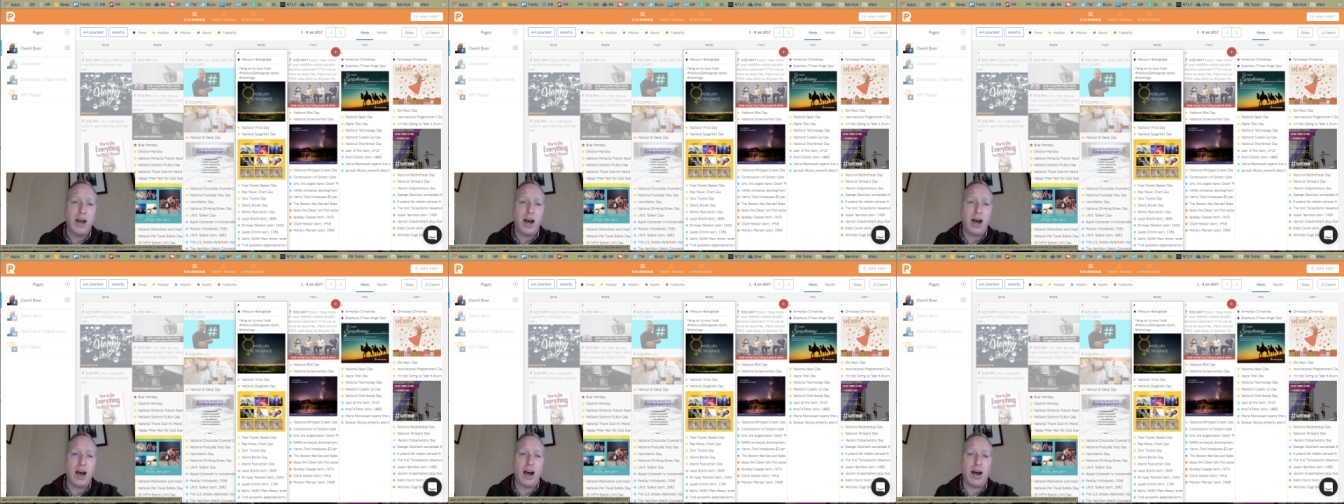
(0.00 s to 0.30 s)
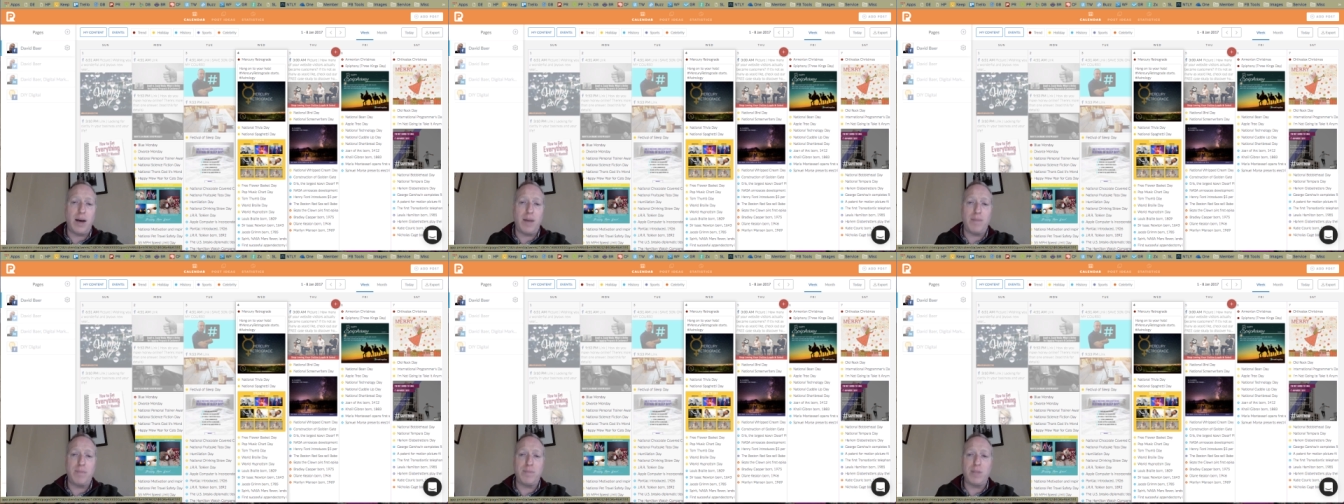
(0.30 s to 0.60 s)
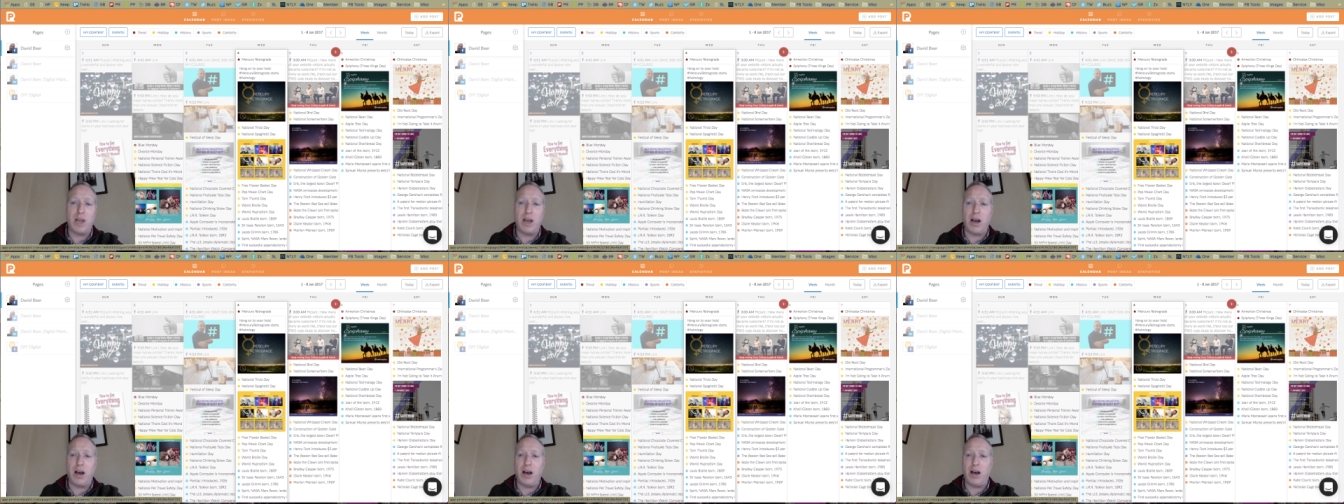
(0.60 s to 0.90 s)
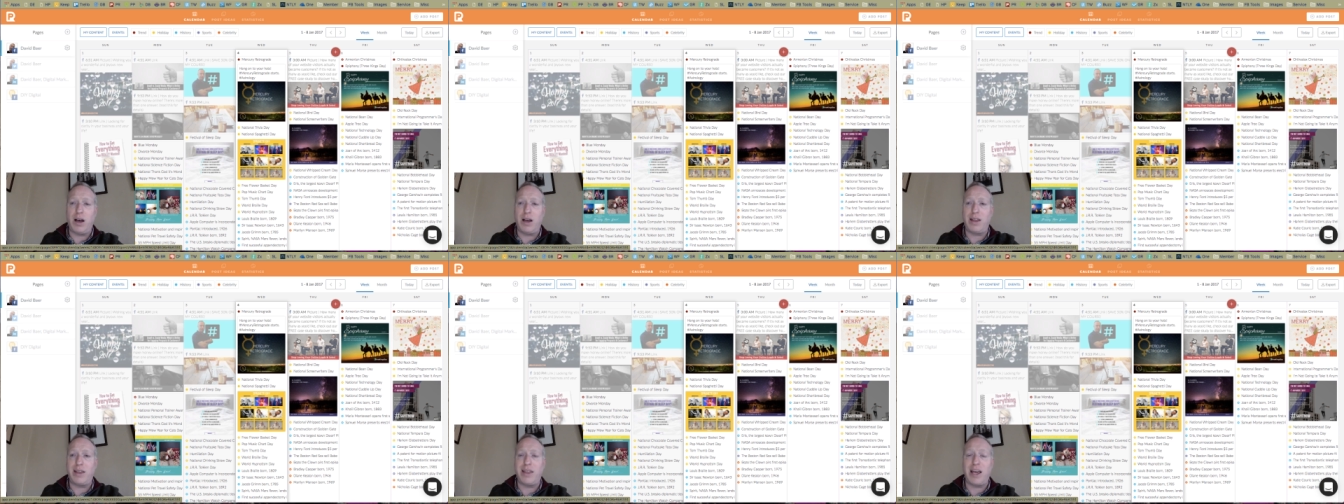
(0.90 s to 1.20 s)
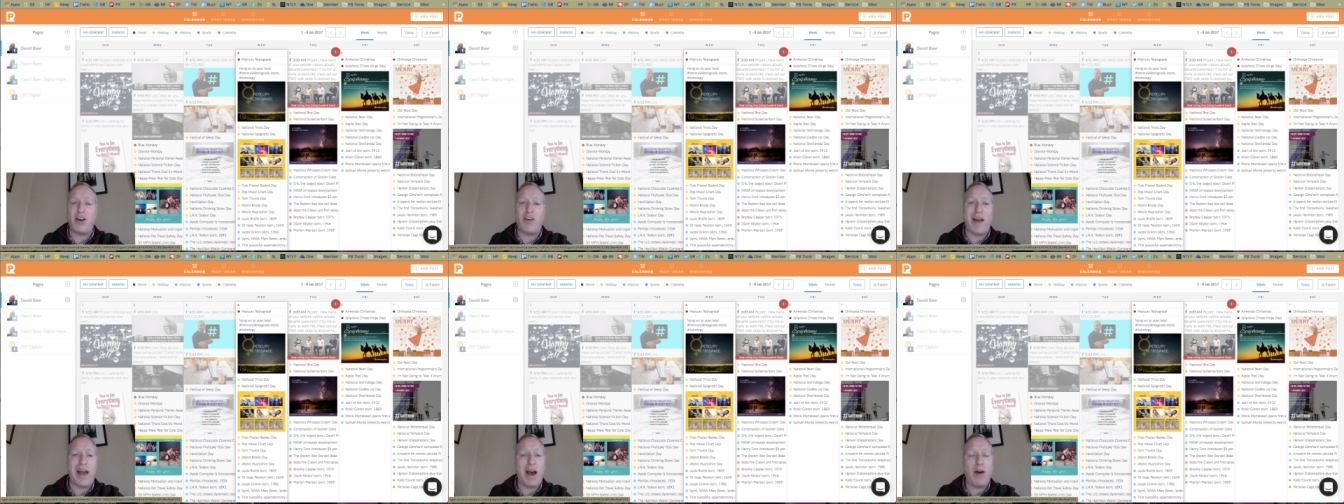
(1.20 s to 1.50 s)
um, uh,
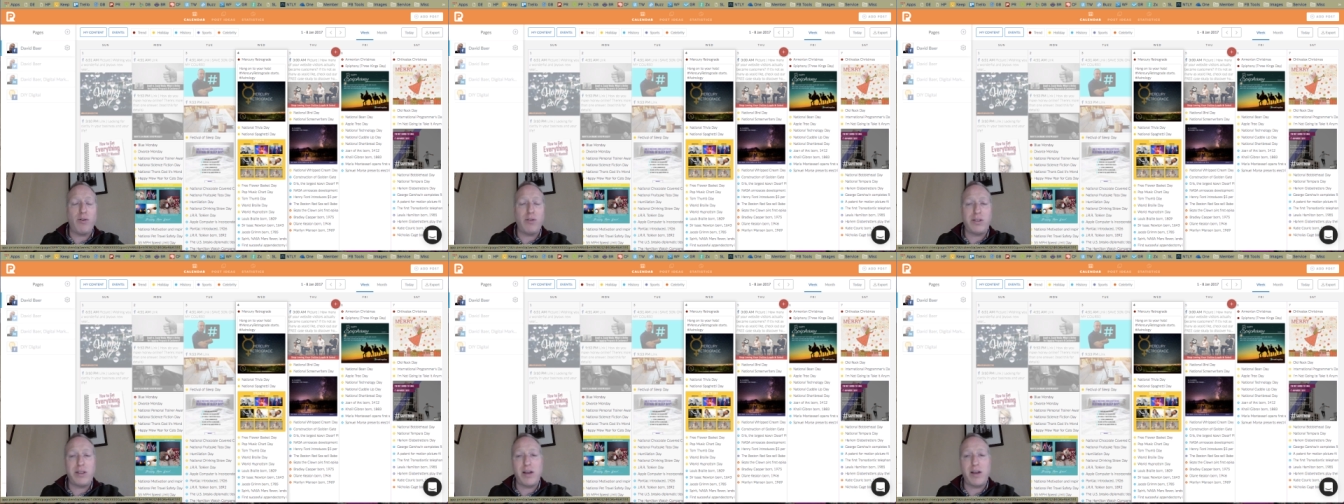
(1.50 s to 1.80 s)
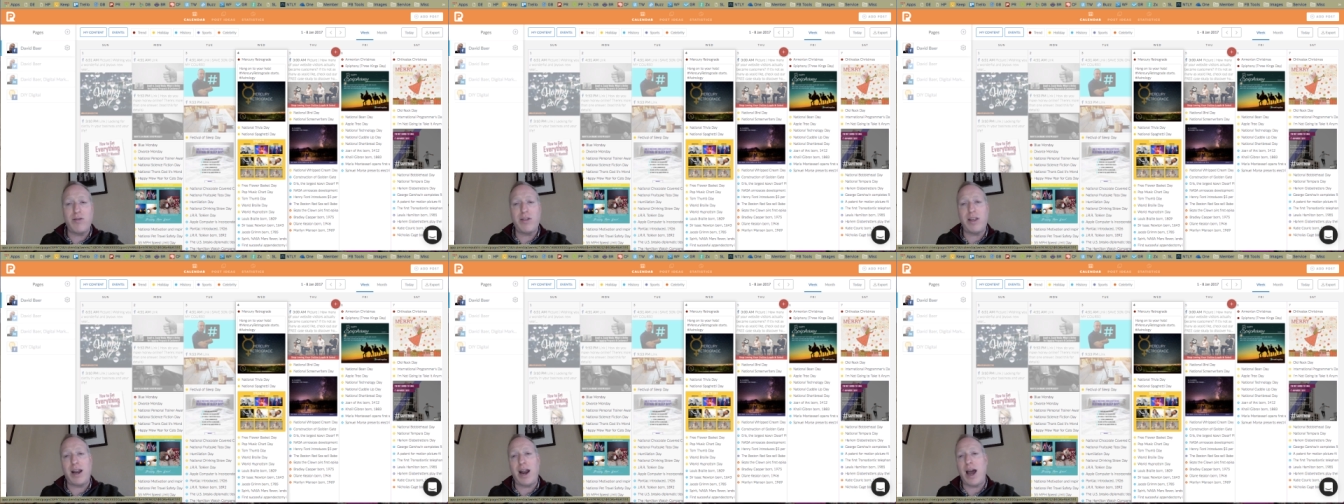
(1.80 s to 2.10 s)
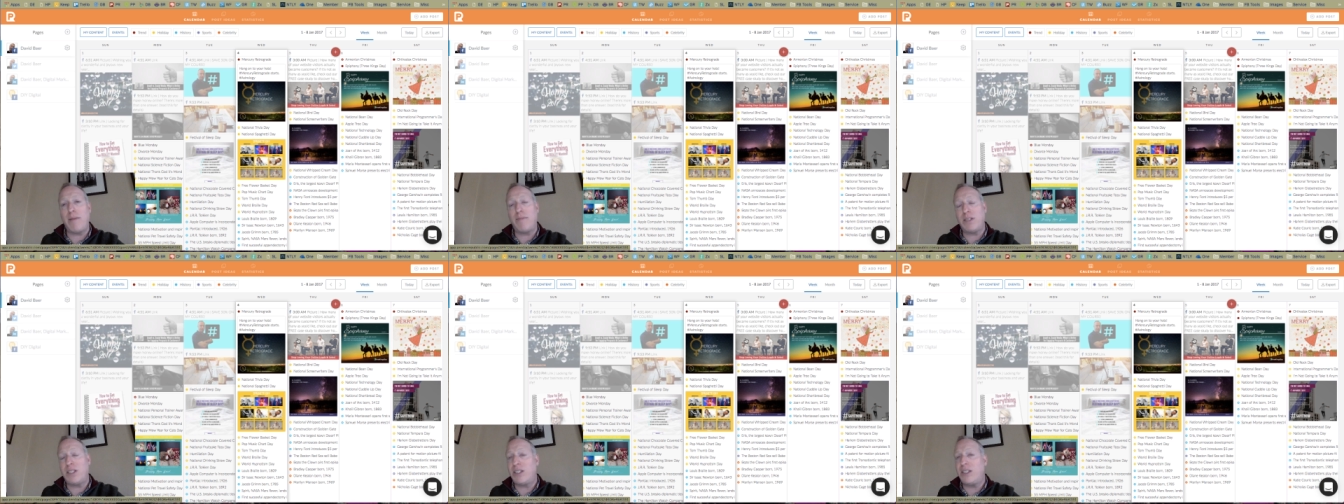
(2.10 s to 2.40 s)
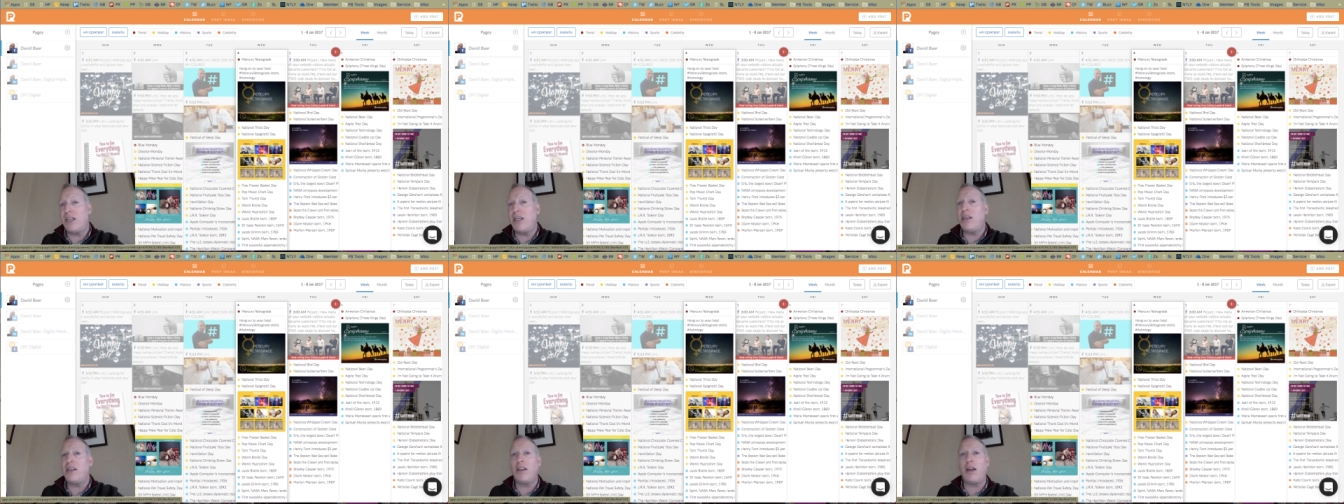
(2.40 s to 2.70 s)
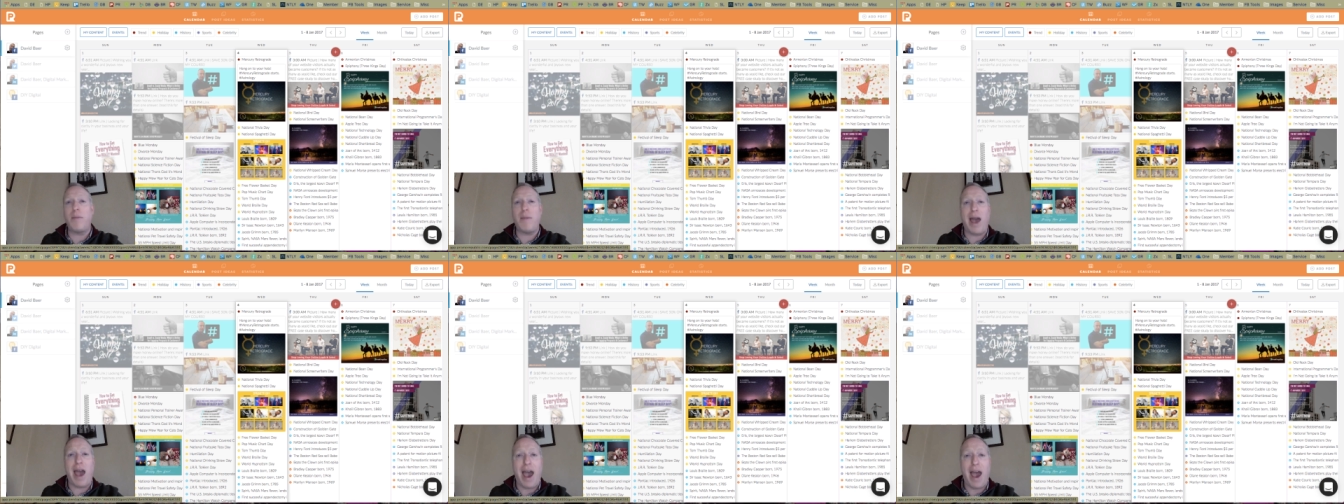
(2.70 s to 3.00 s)
that are out there that i'm seeing
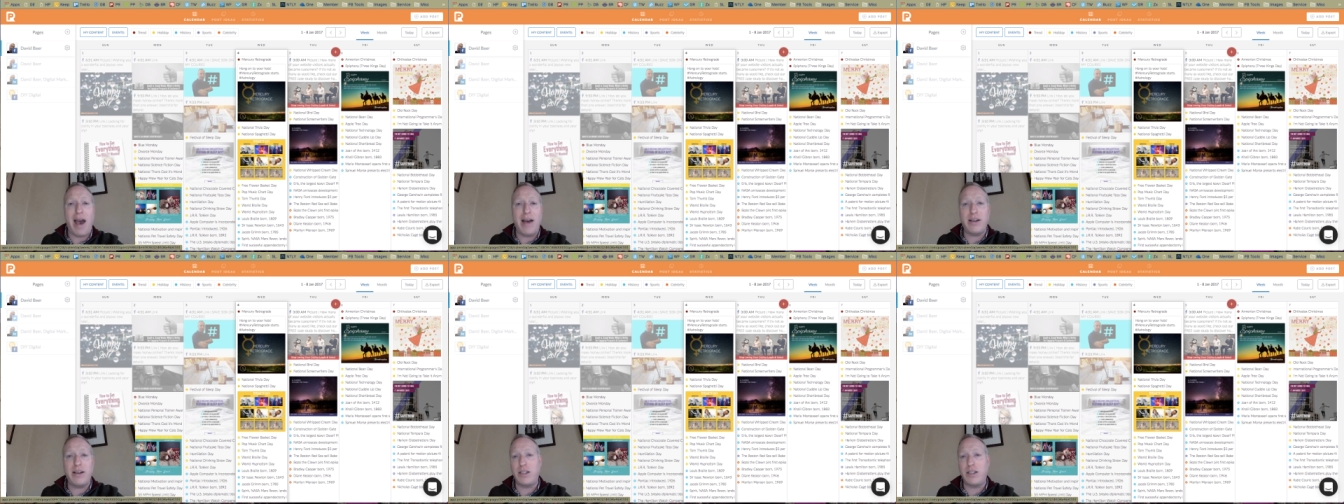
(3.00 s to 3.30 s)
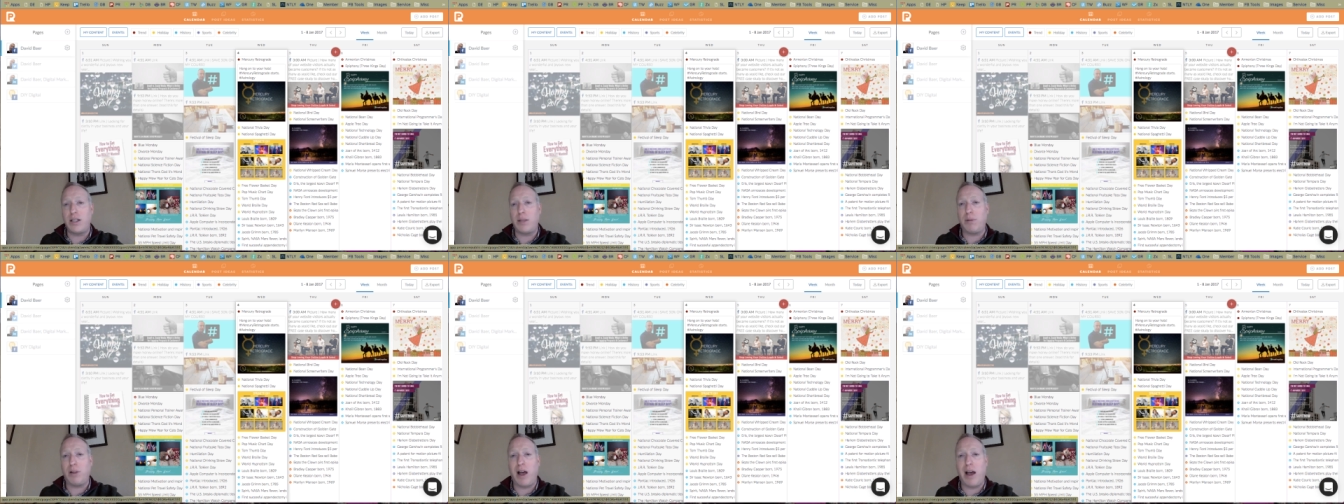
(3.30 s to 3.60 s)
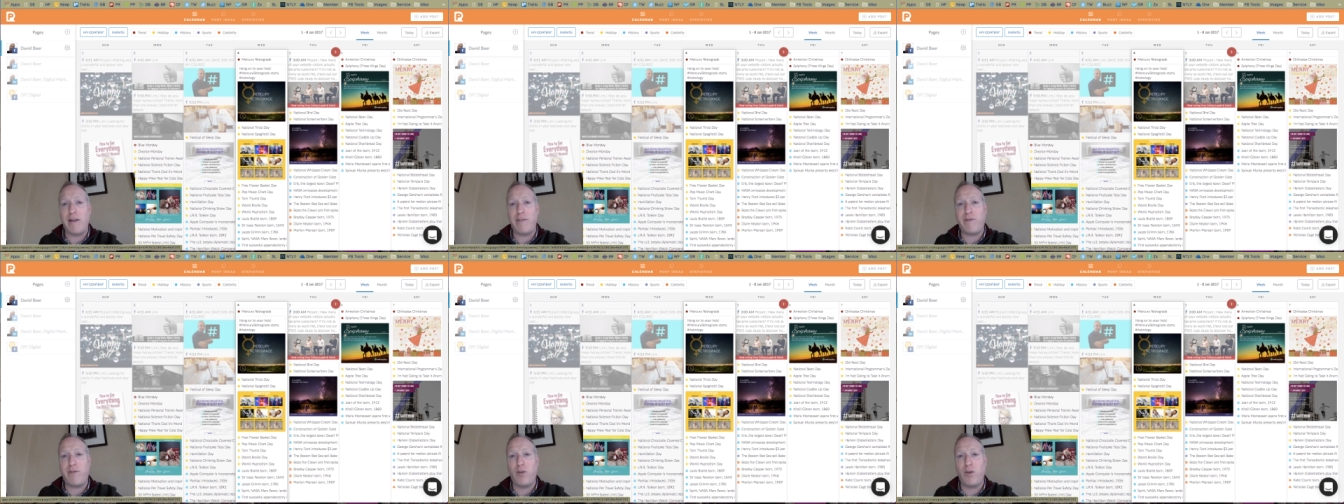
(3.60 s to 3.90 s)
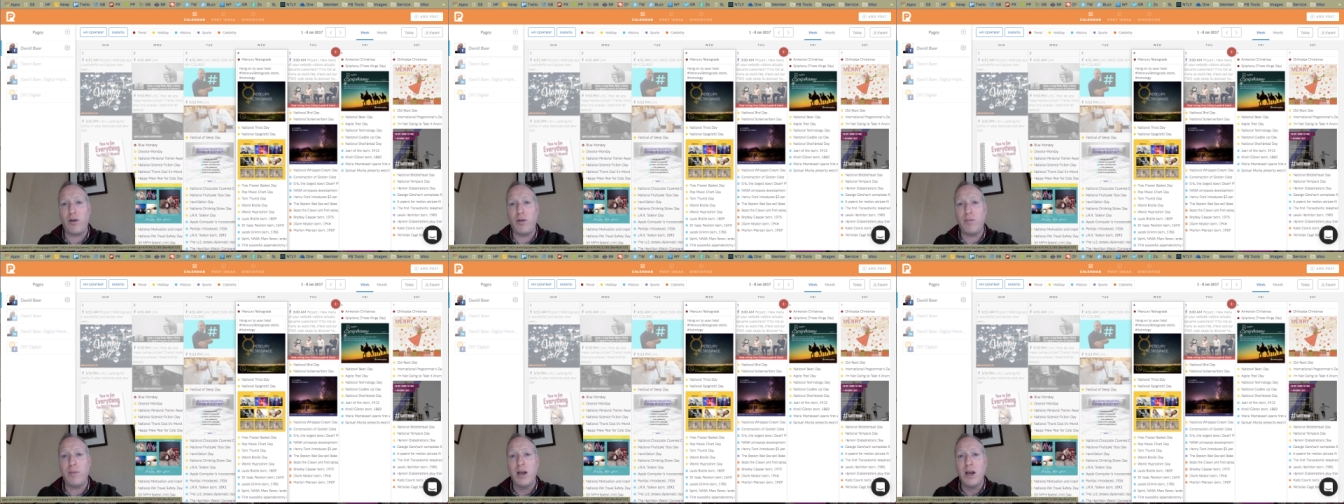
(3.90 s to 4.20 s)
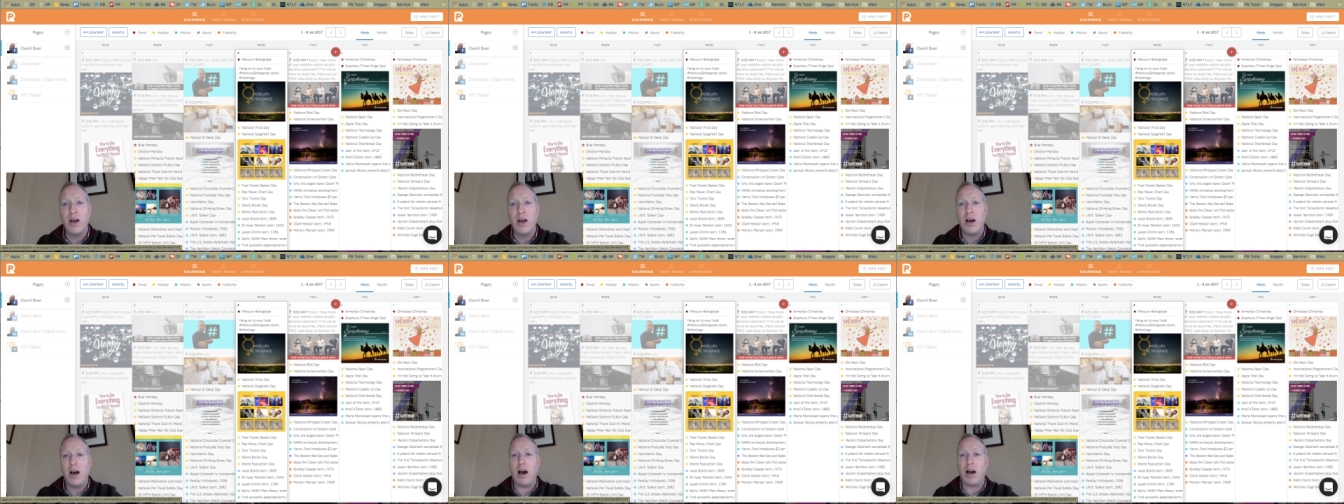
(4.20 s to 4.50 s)
them add to the platform
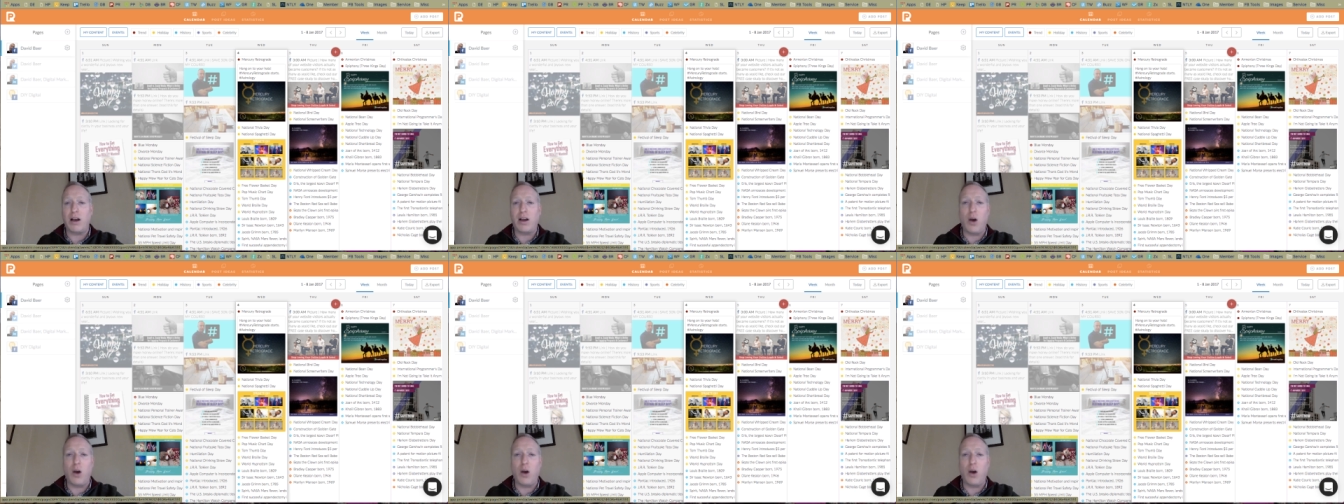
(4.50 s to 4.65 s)
uh,